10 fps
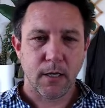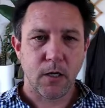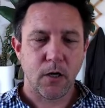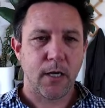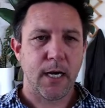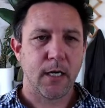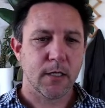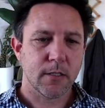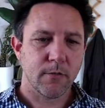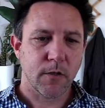
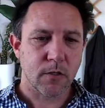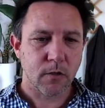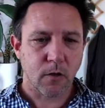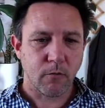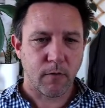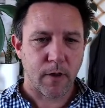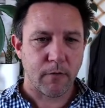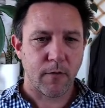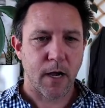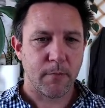uniqueness of the Geelong Flower
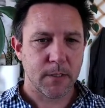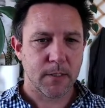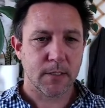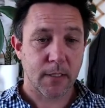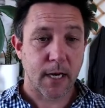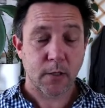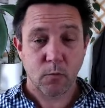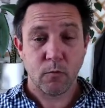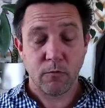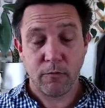Farm is it's an
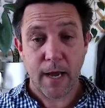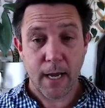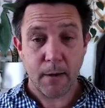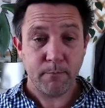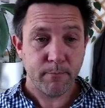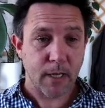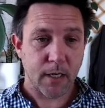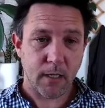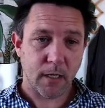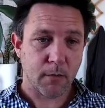actual farm,
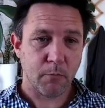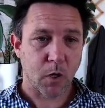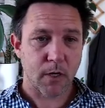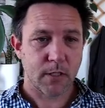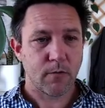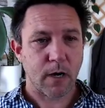and you can buy straight